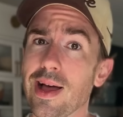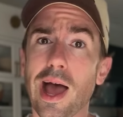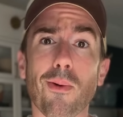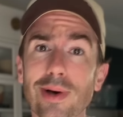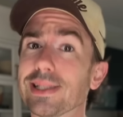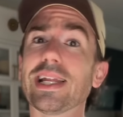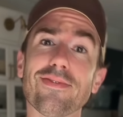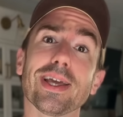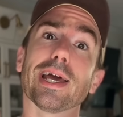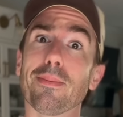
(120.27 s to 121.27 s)
I wasn't
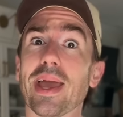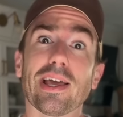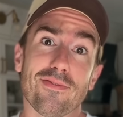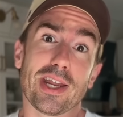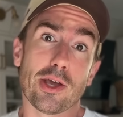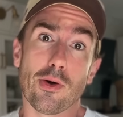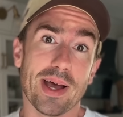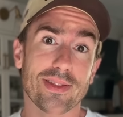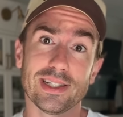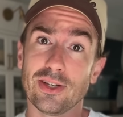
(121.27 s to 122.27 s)
even gonna make a video
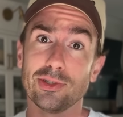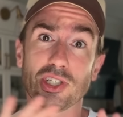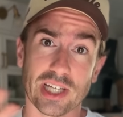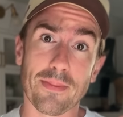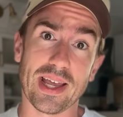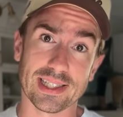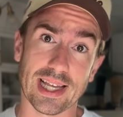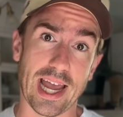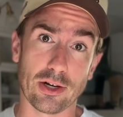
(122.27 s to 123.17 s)
about this. It was just gonna be a side